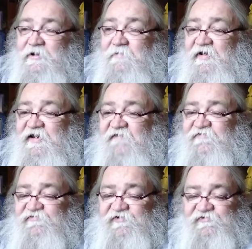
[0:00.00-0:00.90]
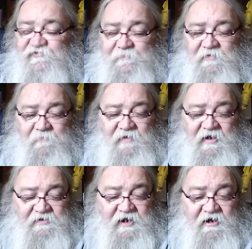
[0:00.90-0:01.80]
my nephew said something
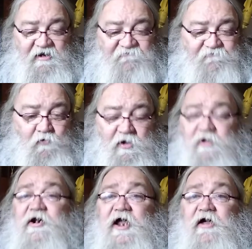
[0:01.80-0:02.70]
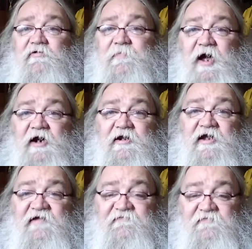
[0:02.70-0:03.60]
about carrying a $400 pocket
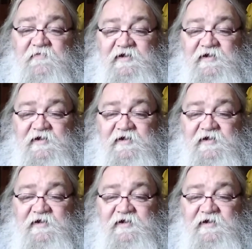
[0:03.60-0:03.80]
knife